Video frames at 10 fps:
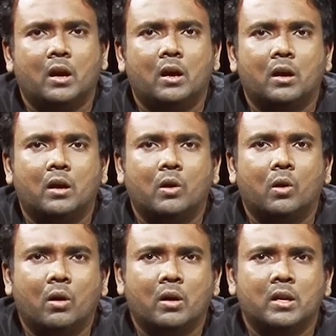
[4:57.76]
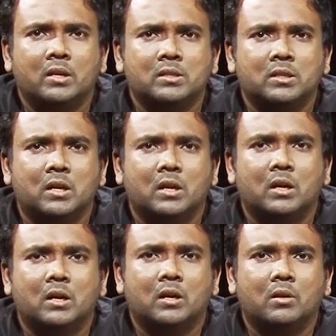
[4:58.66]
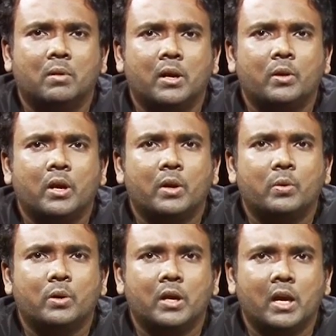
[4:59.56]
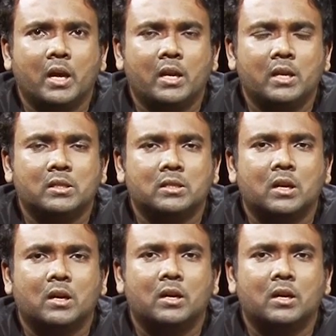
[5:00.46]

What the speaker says: Or else, what you can do again is